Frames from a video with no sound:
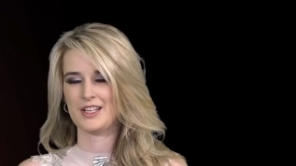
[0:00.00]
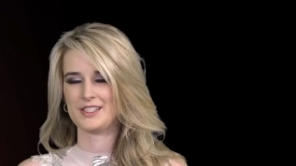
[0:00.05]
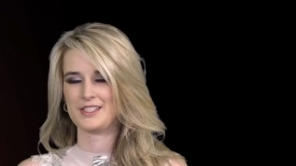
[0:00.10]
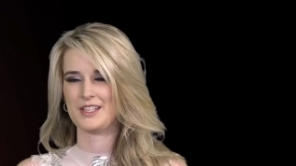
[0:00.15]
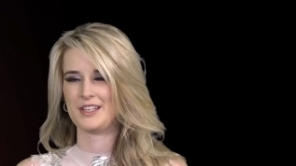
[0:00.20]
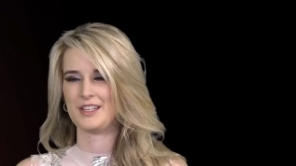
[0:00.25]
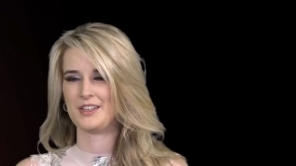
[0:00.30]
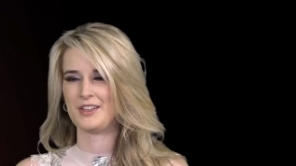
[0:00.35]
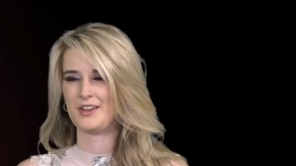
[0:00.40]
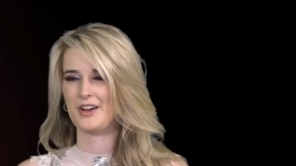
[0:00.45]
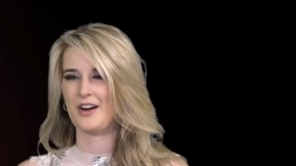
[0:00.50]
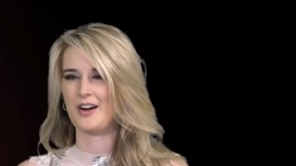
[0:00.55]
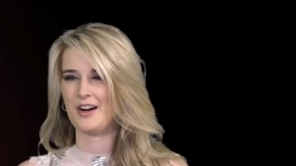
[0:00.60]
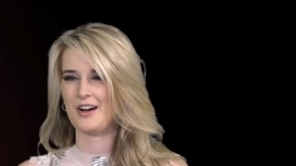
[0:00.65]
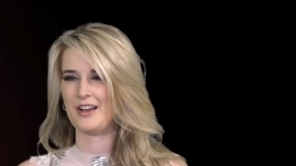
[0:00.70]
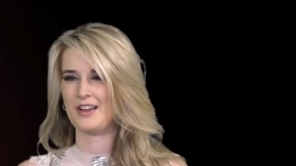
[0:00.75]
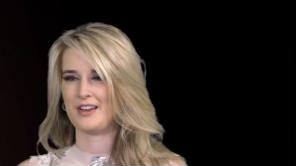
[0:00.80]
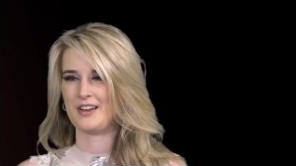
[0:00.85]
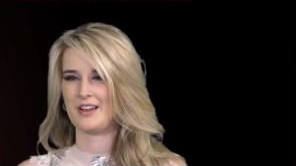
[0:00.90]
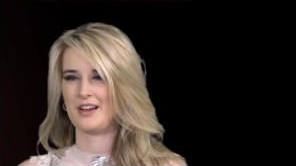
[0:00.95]
asking
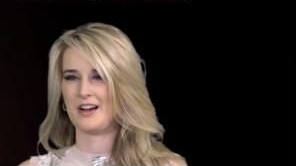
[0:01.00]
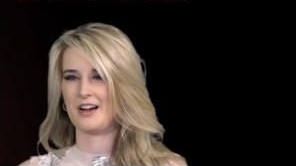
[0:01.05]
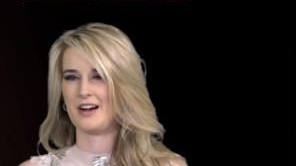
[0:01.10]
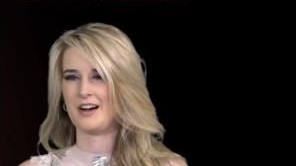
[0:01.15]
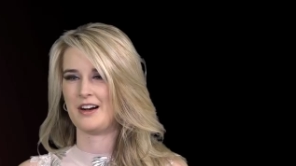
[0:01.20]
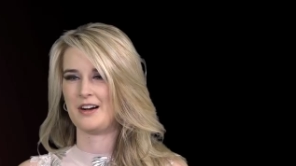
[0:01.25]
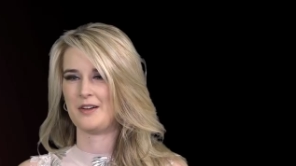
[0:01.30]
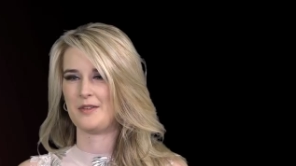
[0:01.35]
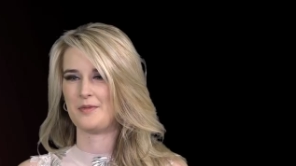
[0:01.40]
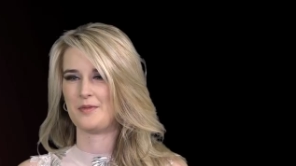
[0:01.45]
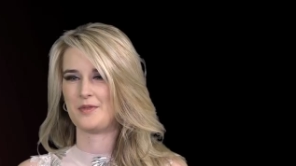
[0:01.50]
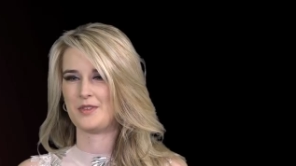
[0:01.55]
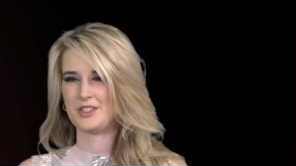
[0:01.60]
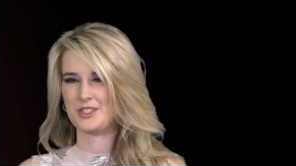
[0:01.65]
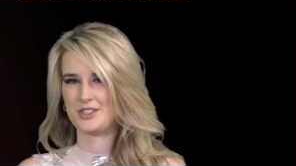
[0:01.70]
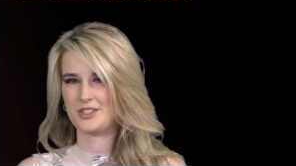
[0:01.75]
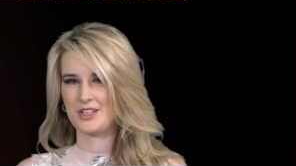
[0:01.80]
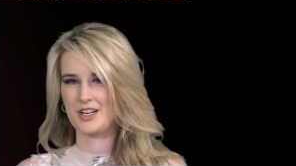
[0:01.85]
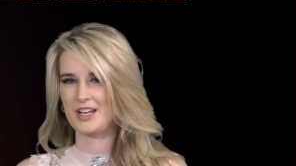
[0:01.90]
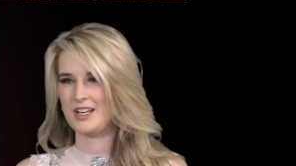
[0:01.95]
God, um,
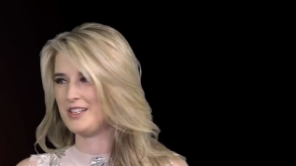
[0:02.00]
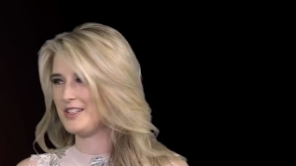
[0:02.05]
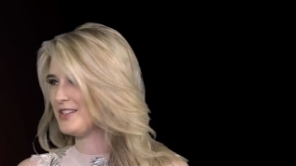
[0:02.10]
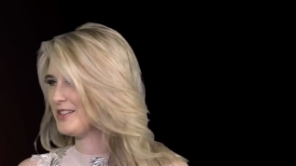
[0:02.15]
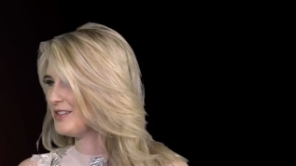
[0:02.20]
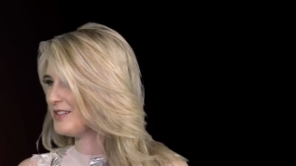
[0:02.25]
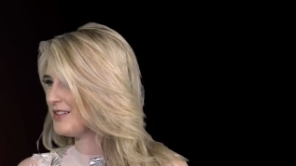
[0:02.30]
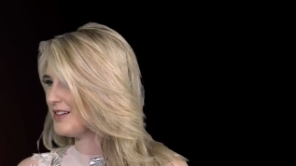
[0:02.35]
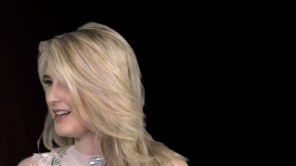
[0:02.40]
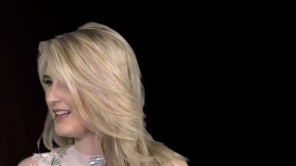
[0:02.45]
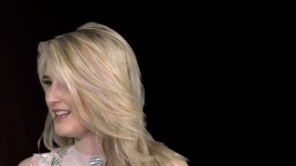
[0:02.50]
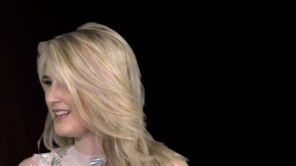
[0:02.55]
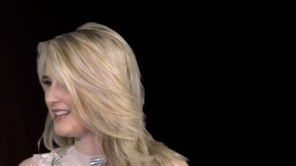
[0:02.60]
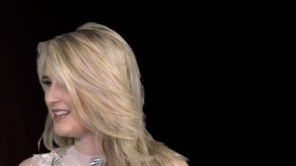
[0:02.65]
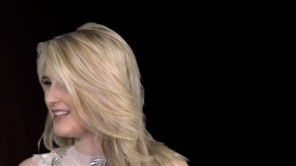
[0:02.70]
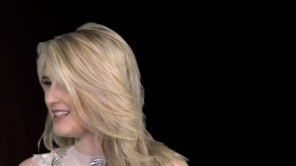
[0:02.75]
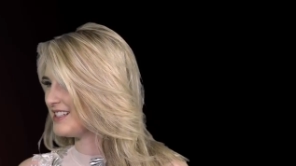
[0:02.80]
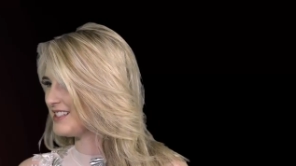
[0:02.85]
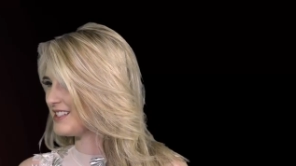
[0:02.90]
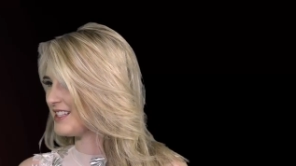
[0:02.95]
what should I do?
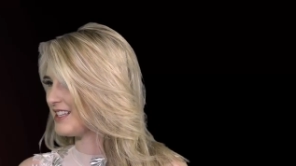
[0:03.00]
And he